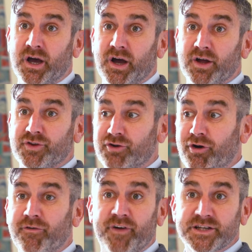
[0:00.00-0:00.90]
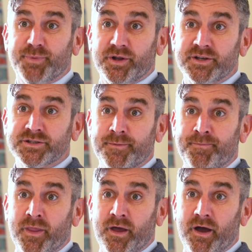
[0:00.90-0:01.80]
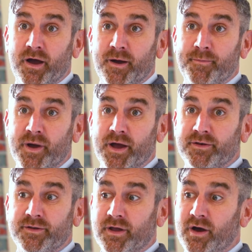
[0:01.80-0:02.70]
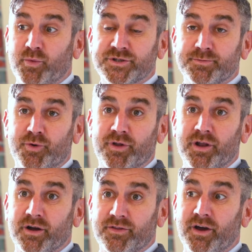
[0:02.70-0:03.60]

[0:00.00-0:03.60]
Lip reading: to grow Fest Buddies, and yeah, I wish them all the luck.